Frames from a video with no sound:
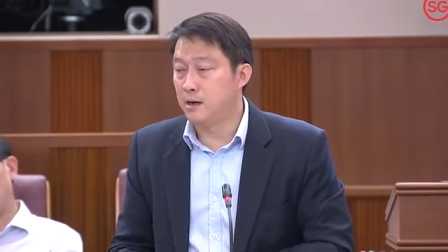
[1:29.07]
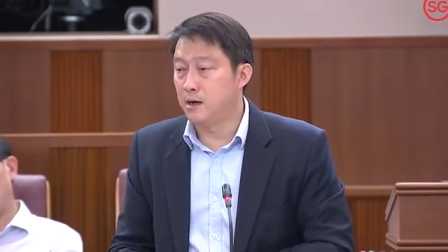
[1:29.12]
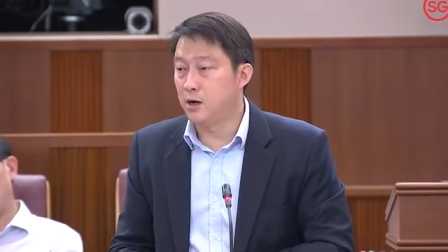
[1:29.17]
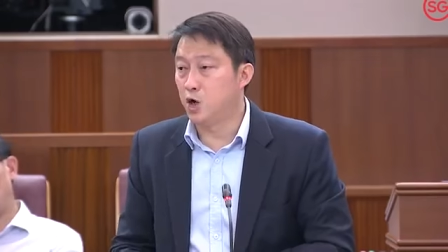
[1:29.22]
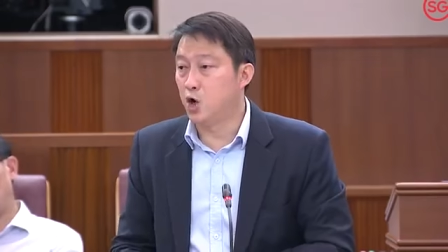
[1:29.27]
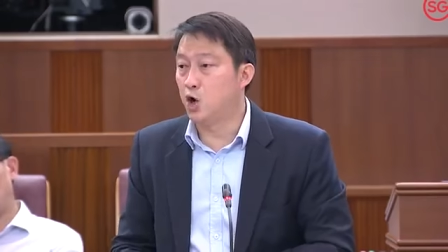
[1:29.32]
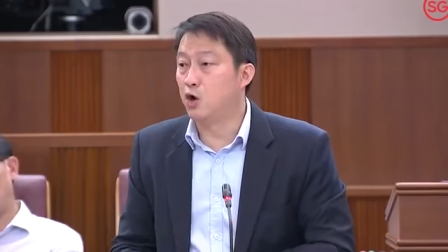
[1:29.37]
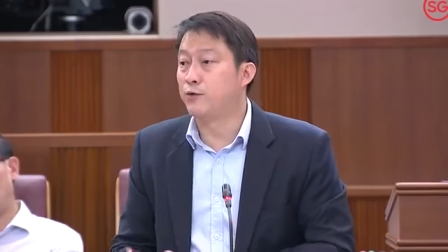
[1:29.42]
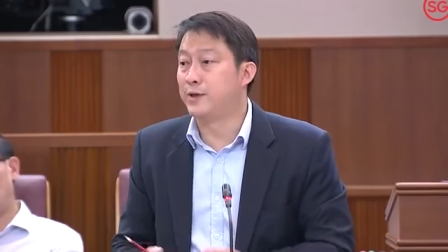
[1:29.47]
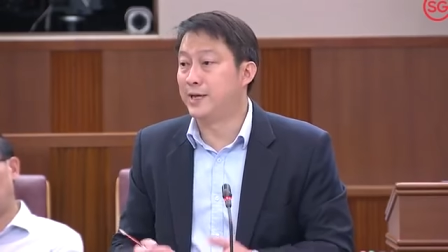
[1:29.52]

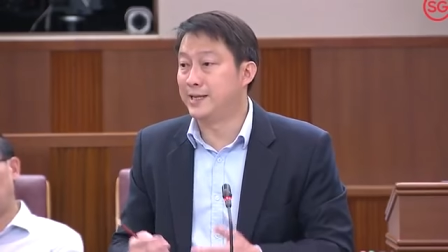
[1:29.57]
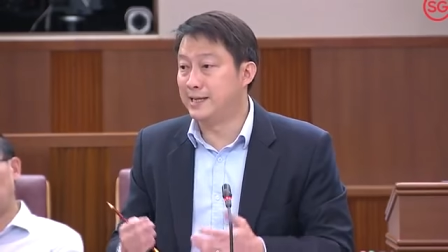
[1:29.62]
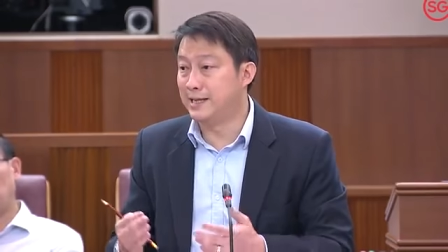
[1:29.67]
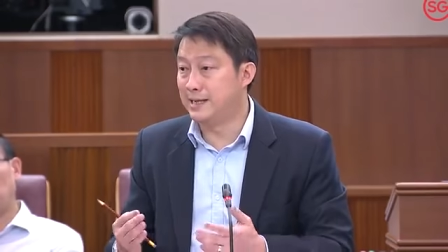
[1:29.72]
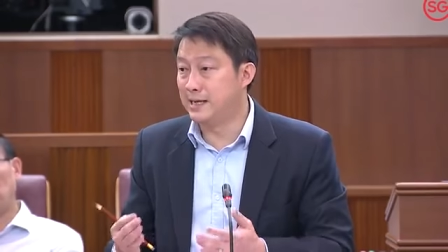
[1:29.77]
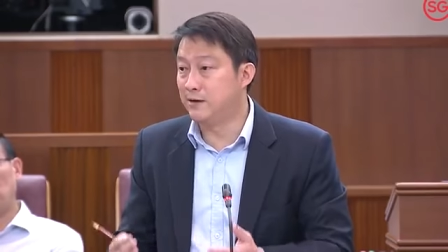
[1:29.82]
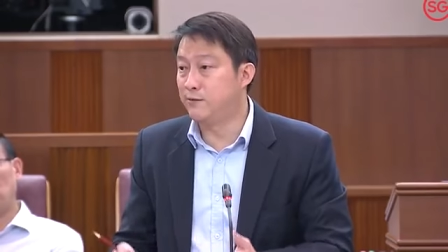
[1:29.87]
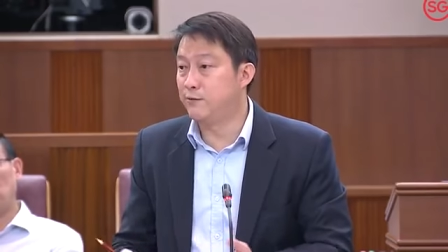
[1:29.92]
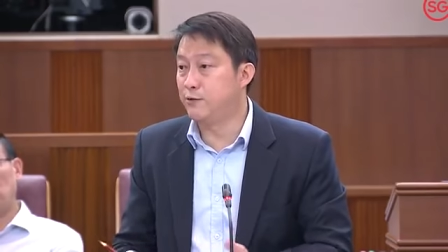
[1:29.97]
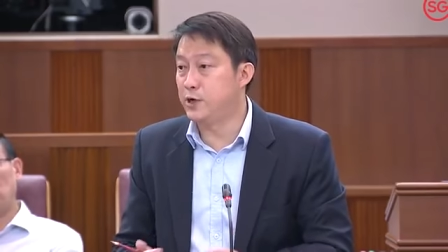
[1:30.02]
uh, of the
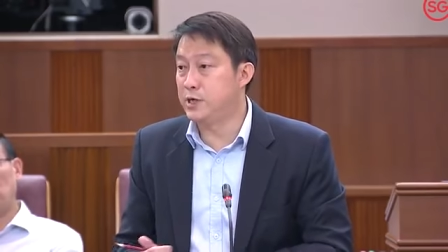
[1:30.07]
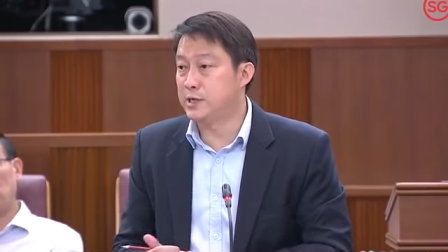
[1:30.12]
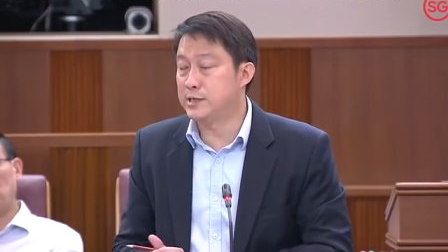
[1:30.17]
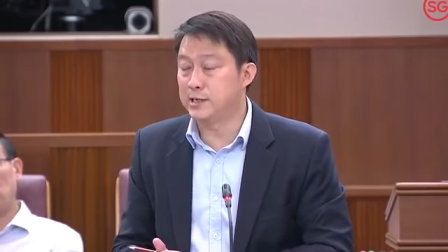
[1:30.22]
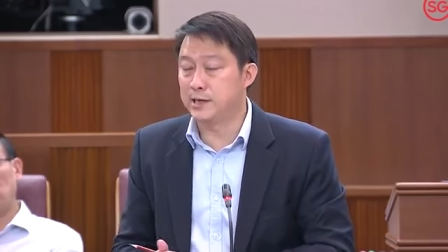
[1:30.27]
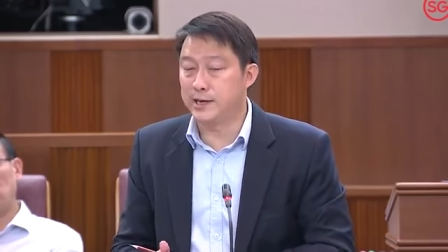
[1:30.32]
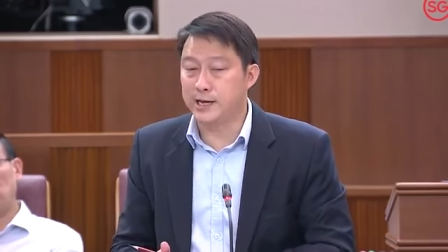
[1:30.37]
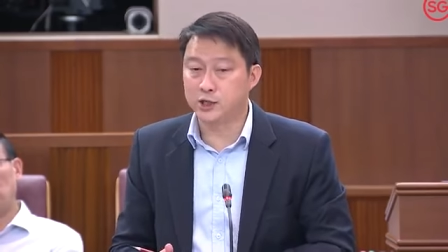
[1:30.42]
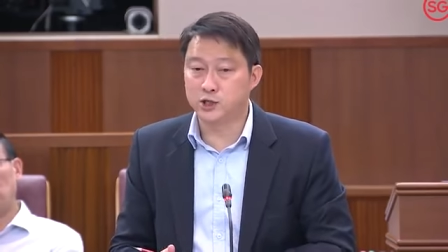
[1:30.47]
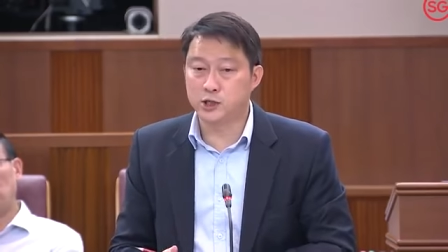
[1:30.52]

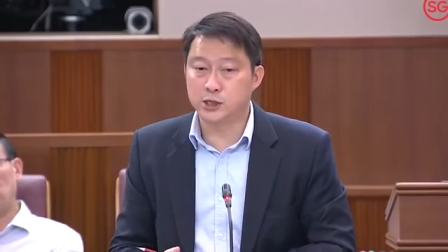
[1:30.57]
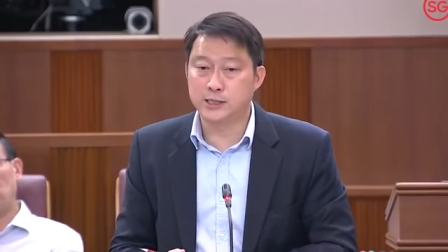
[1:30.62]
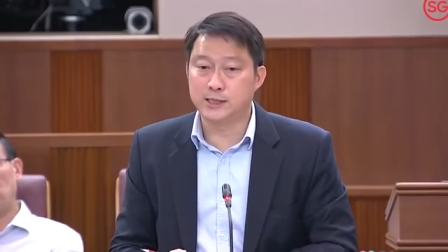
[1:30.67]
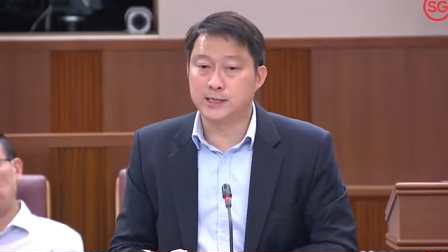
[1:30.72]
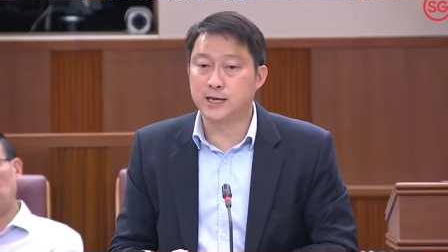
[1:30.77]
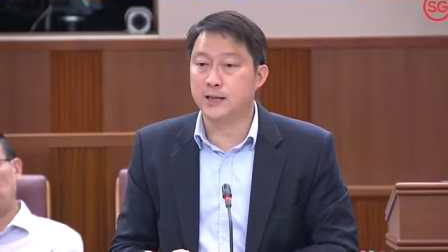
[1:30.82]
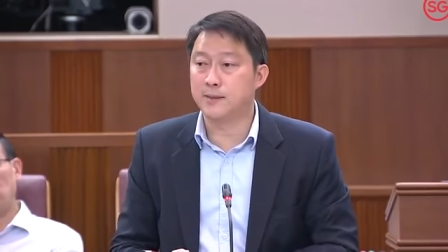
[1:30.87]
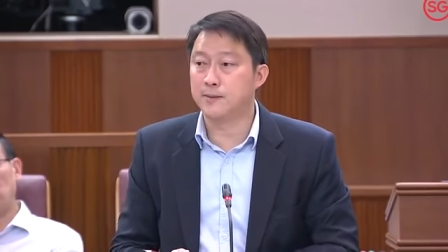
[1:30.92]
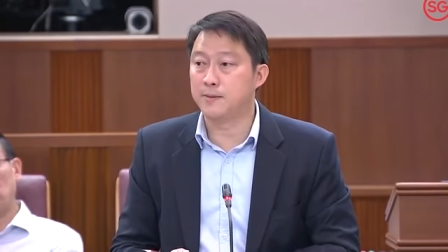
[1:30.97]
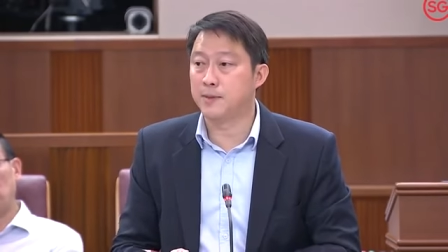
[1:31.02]
deliveries are actually
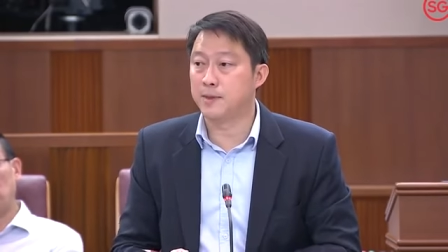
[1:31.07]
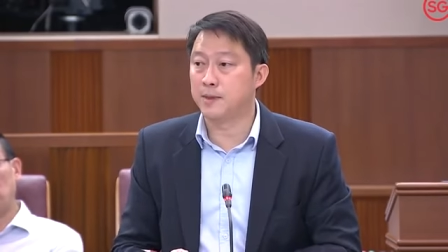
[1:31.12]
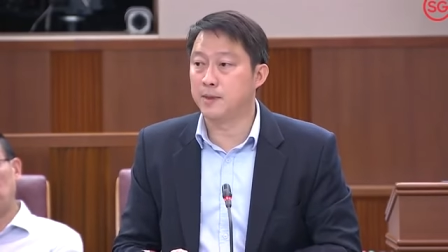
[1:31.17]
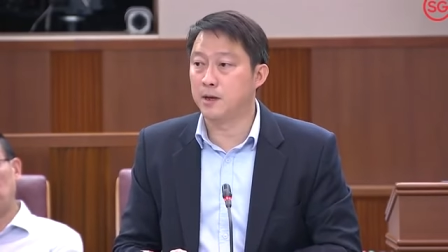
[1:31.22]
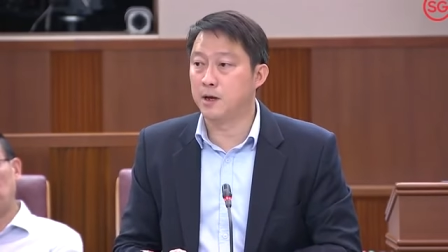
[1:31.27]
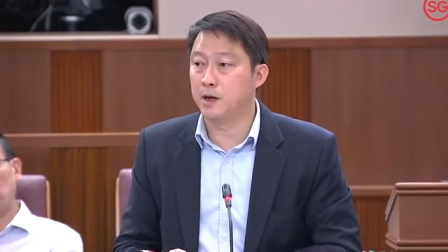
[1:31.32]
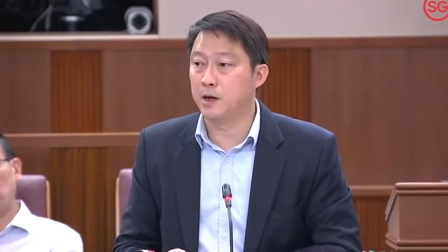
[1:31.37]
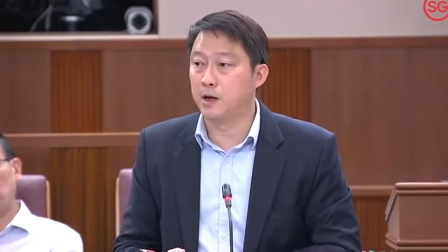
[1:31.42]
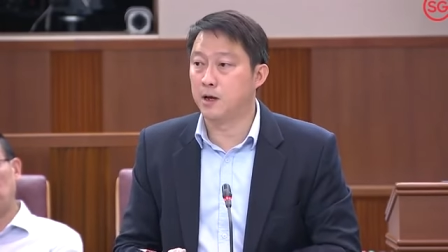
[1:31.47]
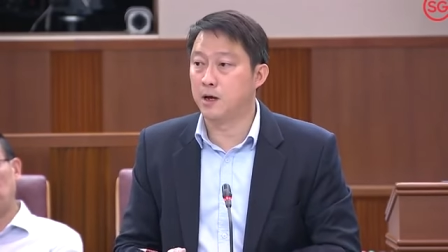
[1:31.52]
done
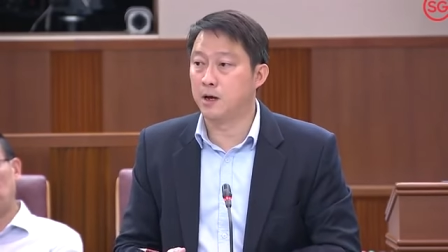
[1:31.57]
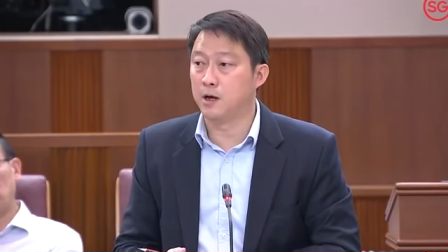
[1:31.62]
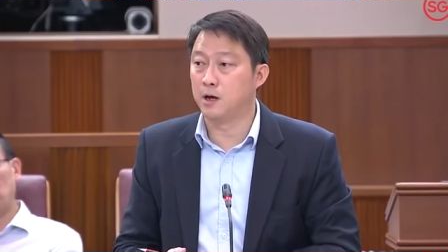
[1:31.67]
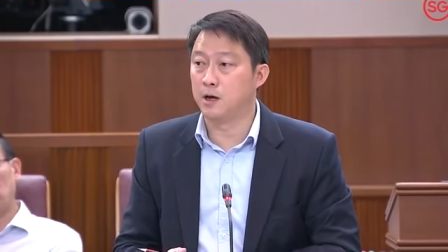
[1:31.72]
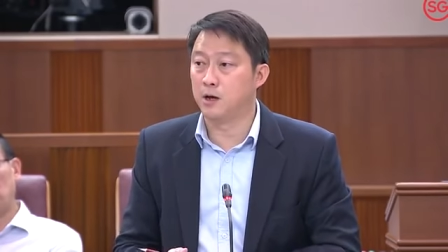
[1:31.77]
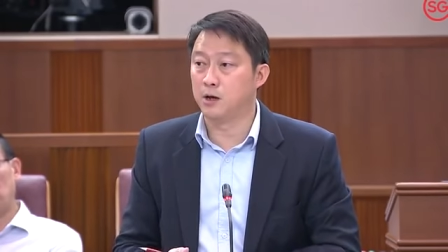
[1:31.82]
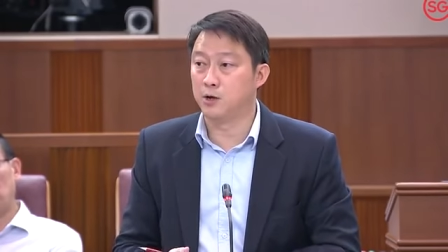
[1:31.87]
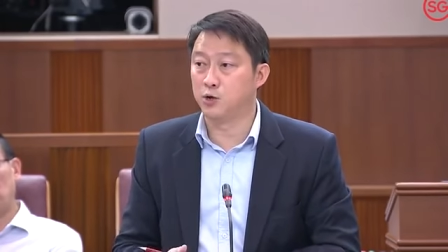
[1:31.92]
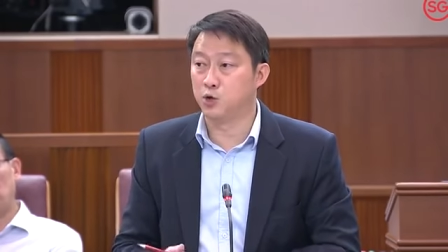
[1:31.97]
uh,